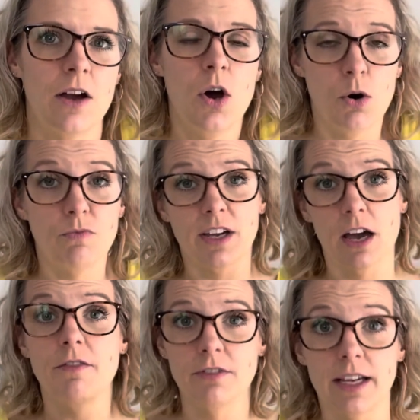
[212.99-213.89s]
Or
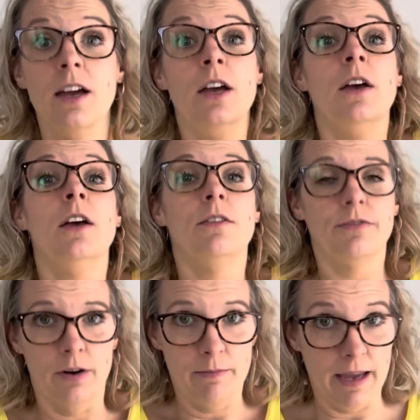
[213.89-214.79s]
recovering
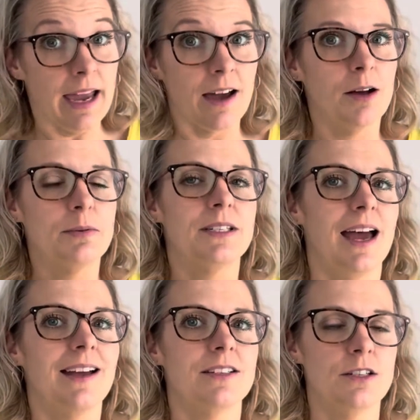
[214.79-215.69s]
from being
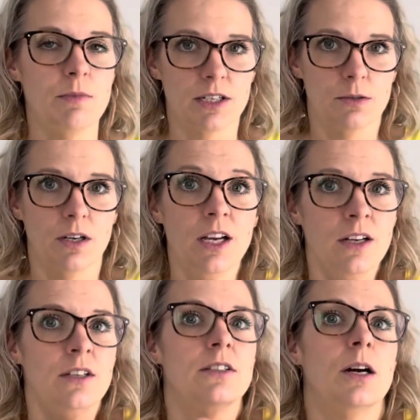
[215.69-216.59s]
upset, you might do a
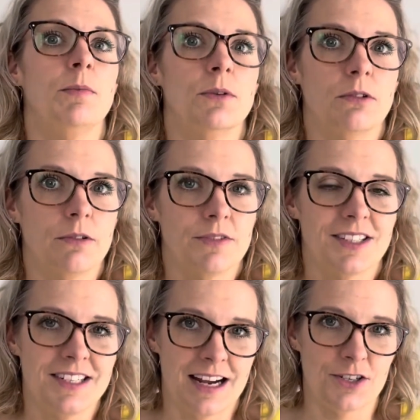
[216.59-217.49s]
double
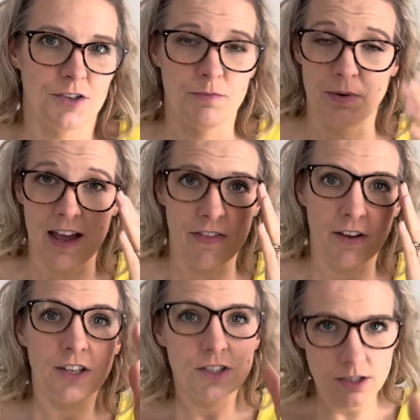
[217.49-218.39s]
snatch of breath.
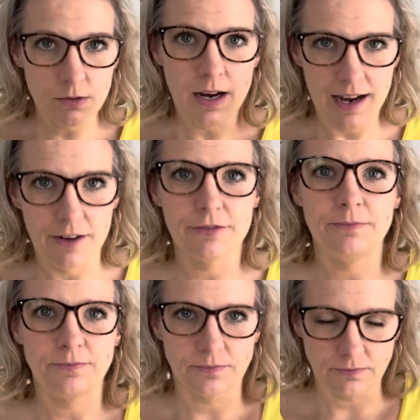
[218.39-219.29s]
I do have
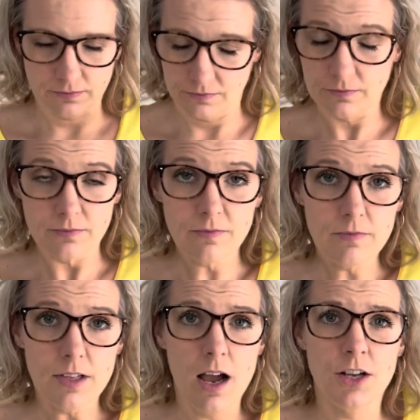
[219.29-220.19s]

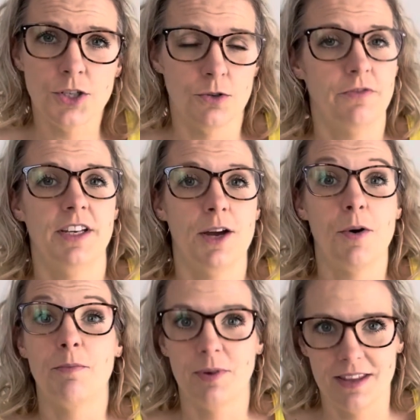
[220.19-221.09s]
a short video
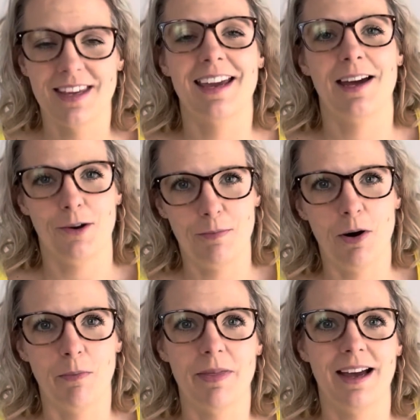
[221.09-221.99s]
on breathing, and I'll
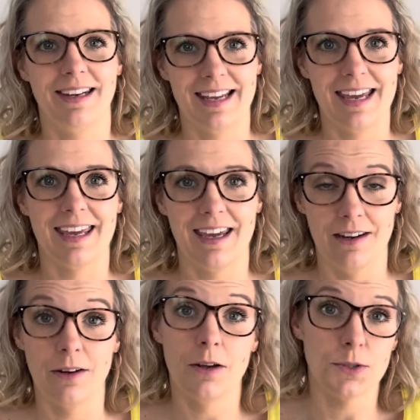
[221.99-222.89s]
pop that link
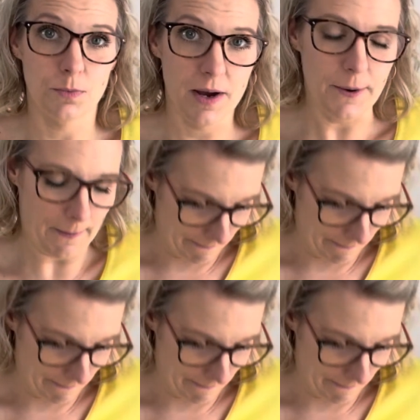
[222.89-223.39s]
in as well.